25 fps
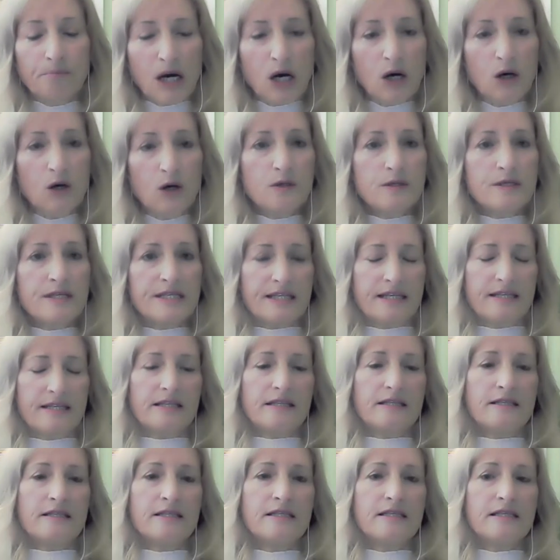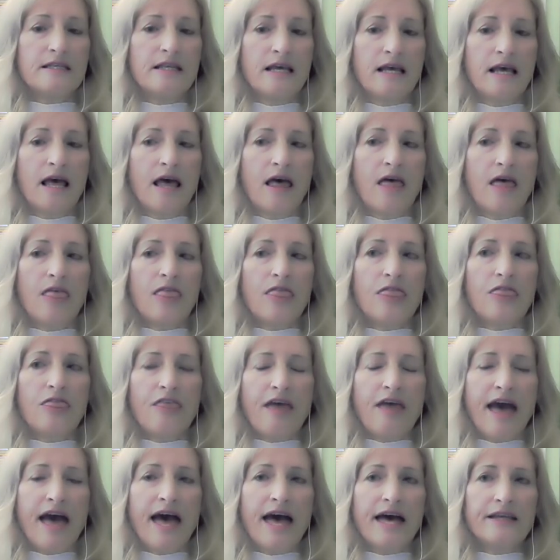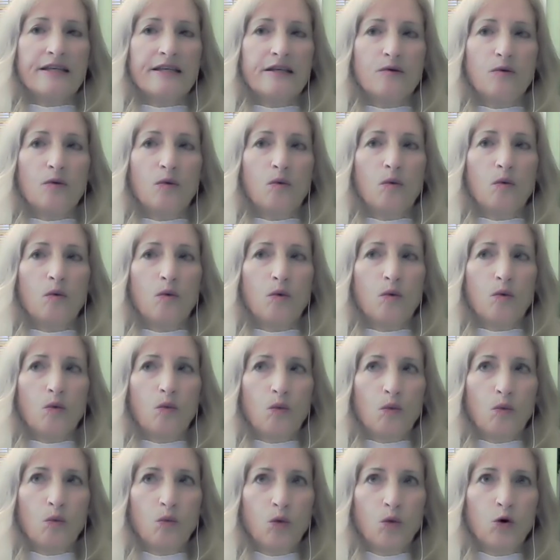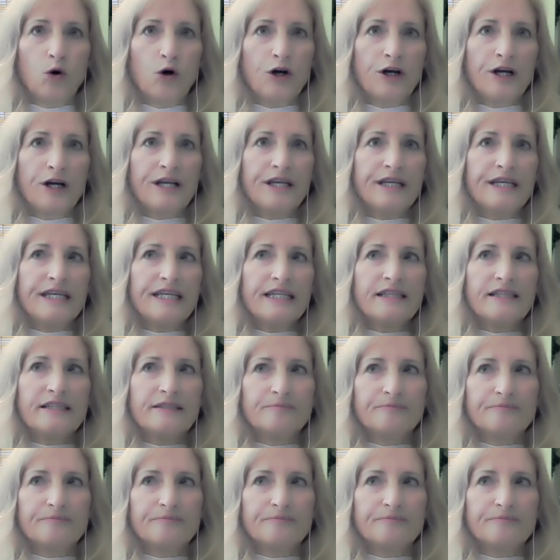poses that would